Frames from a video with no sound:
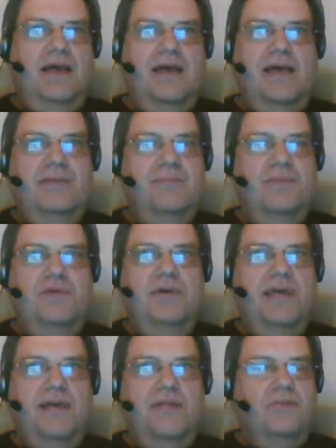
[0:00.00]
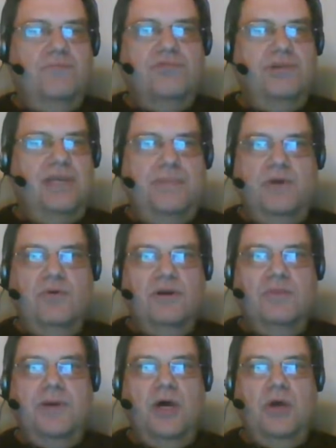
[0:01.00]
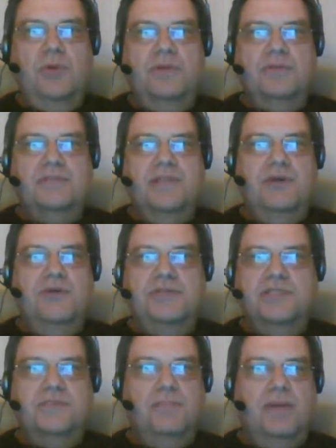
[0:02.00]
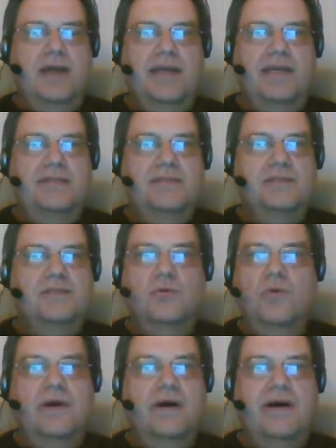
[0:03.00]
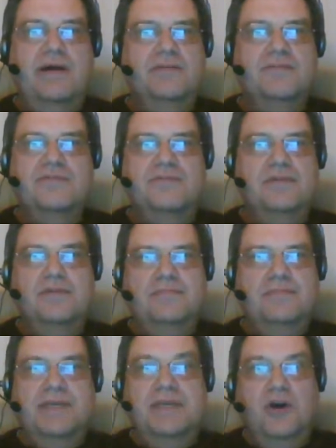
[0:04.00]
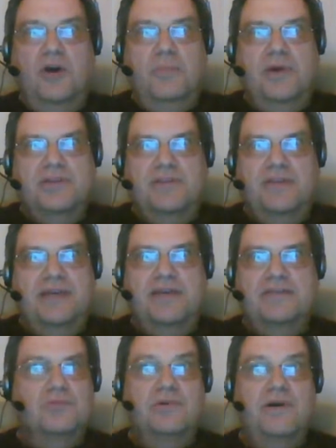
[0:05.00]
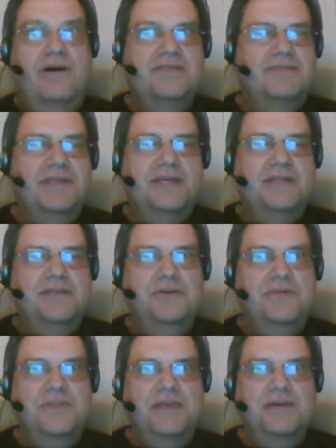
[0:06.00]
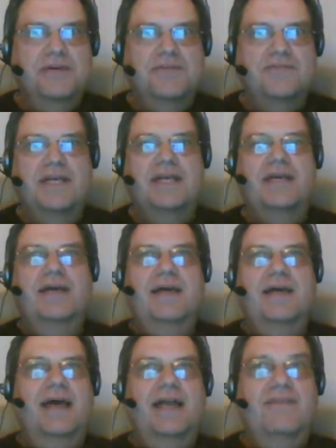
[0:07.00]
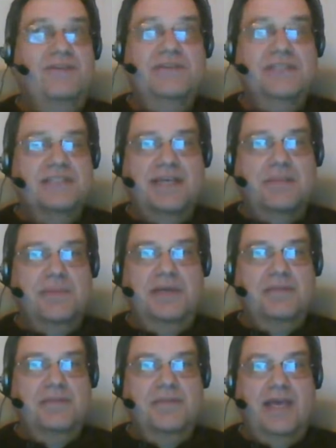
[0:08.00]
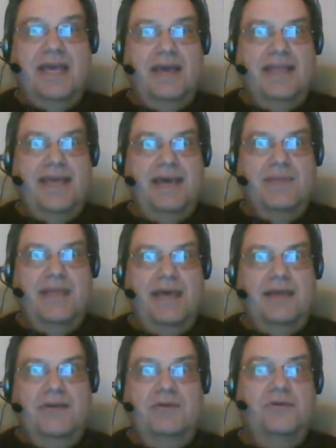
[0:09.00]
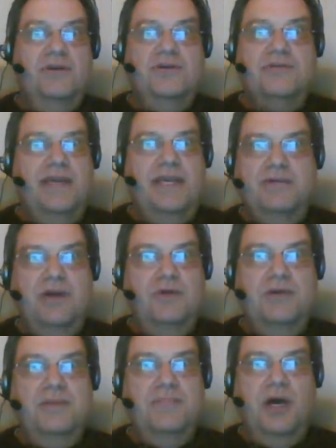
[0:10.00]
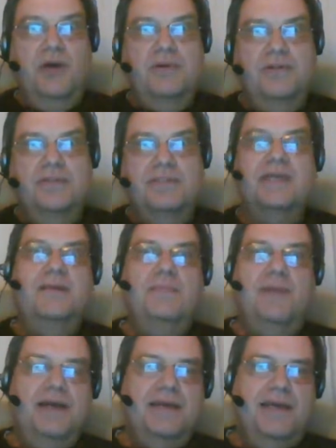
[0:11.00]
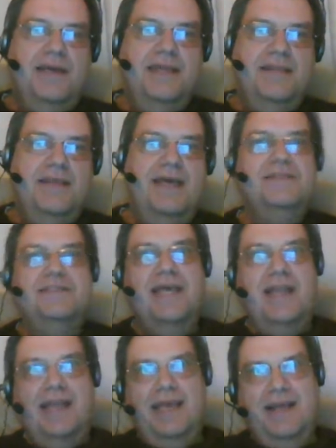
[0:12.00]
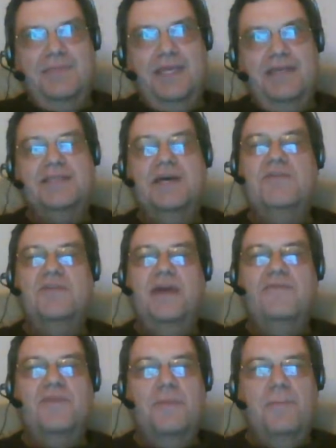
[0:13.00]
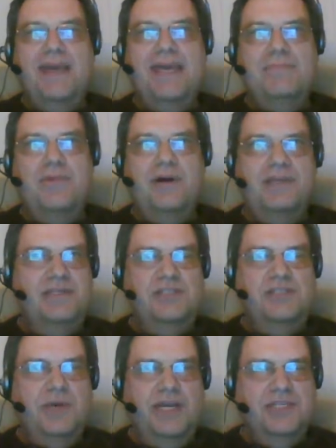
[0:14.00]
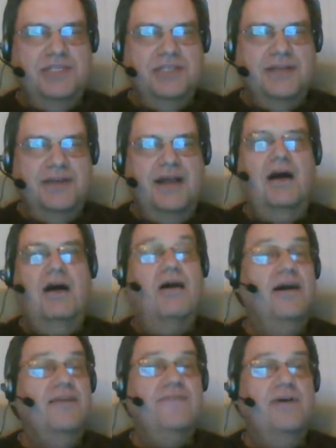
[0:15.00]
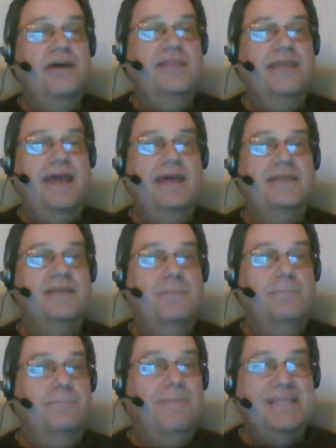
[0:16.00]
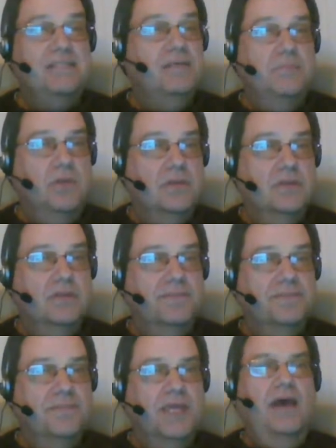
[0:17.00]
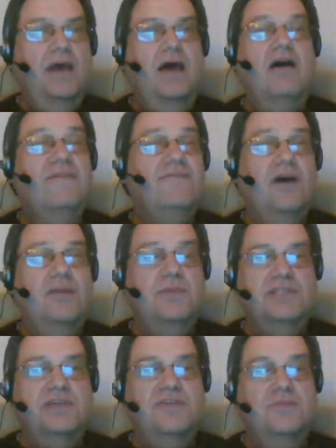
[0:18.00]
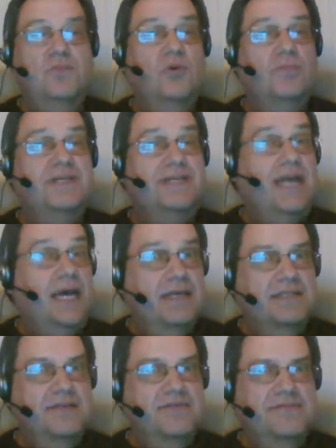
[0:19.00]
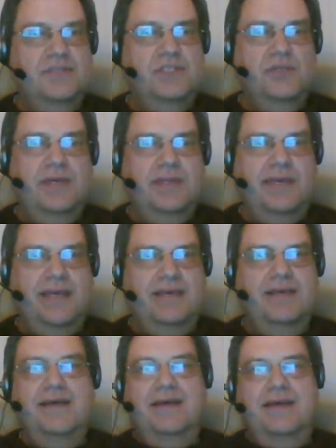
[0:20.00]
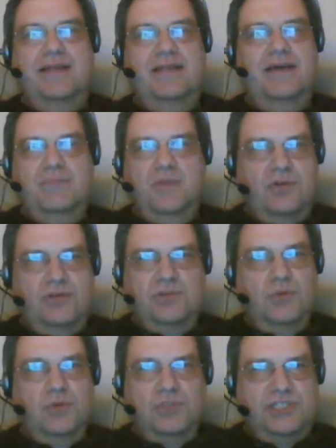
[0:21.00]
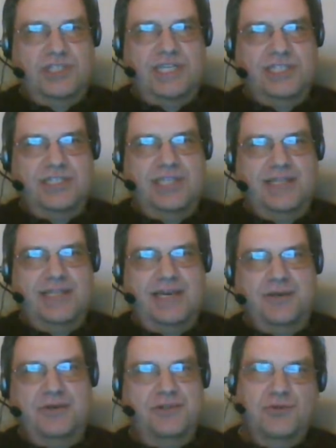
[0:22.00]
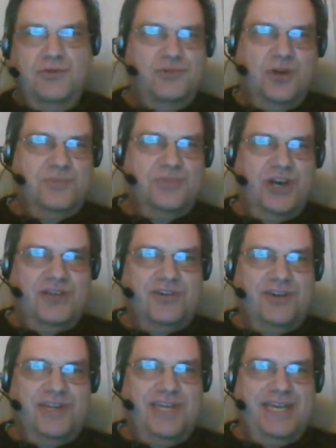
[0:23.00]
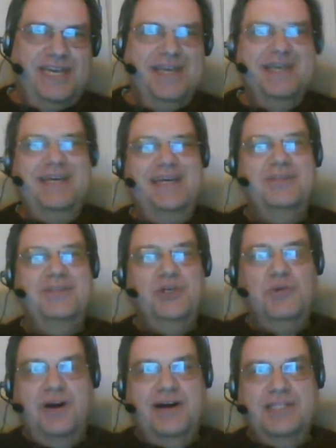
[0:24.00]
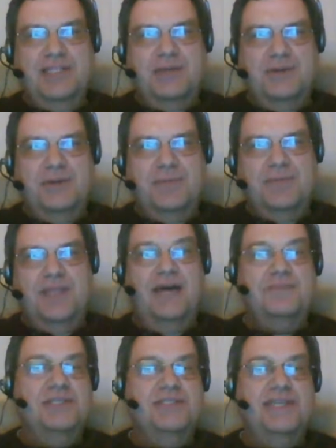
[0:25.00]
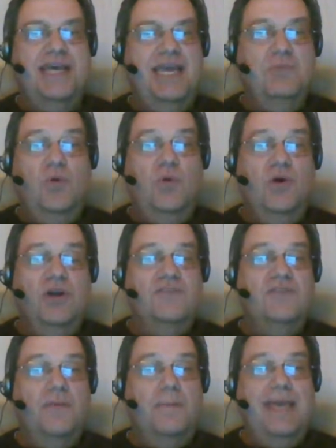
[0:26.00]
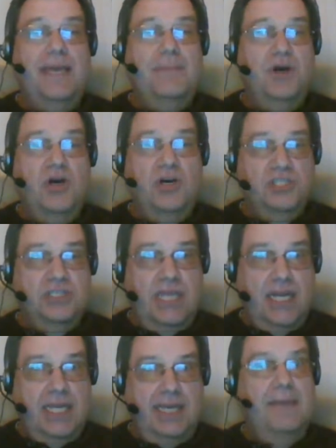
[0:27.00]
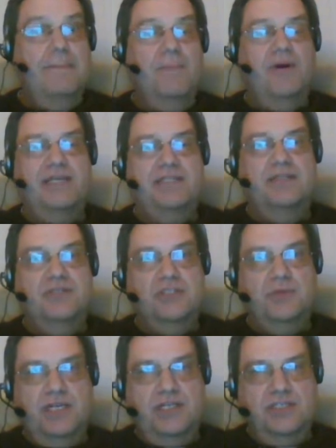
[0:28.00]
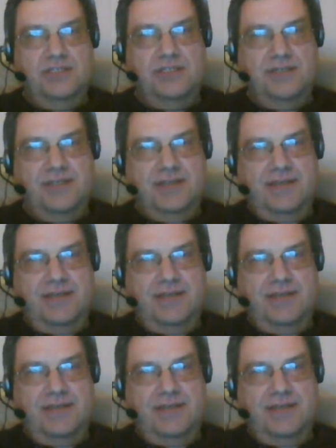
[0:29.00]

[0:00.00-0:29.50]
Um, you can get pre-built components that you can just plug in to do all kinds of e-commerce things and all kinds of things that you can think of. And if there isn't something out there, you can create your own components, plug it in, and sell it. So for me, in my situation, I find that is a better model. I find myself more productive doing that. Now, I'm not at all suggesting that you should all drop Java E and do what I do. I'm just saying what works for me personally in my situation.